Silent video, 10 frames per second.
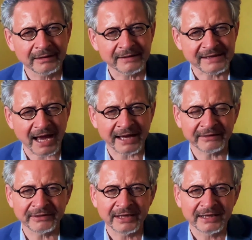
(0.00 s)

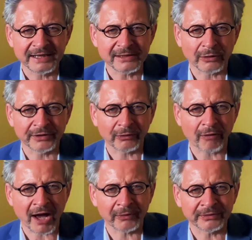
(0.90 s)
Zion is on the
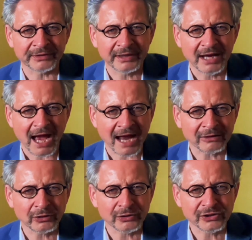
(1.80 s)
ground,
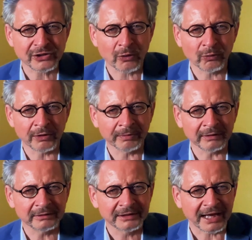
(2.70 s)
unconsolable
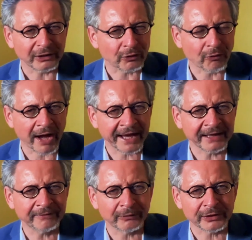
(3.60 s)
and
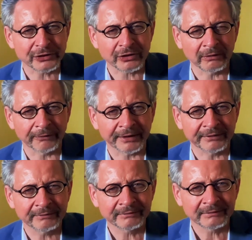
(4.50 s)
crying for her children.
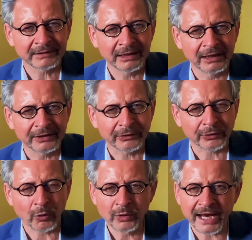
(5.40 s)
Not
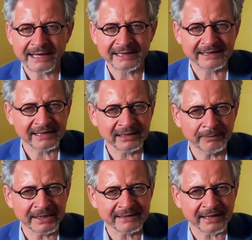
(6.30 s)
only has the city
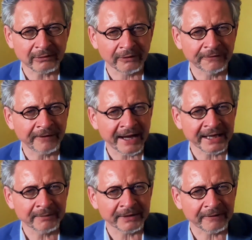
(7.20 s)
been set on
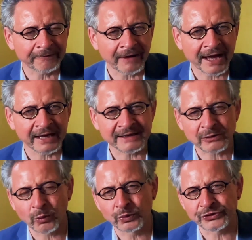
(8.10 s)
fire, but the fire is
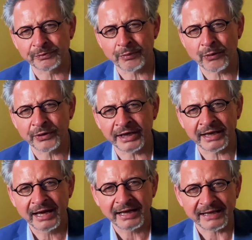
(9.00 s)
also burning
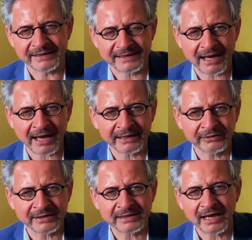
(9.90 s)
in
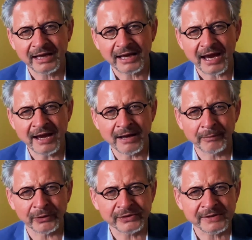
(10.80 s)
Zion's
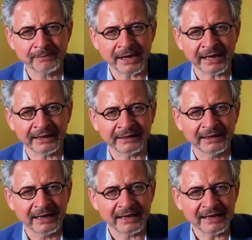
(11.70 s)
innermost being,
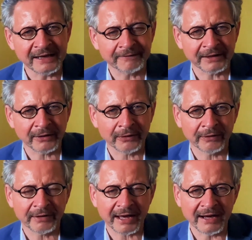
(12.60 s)
leaving
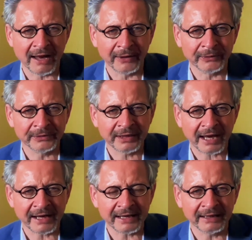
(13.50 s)
her alone
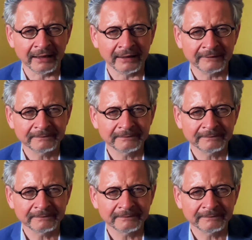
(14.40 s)
and ill.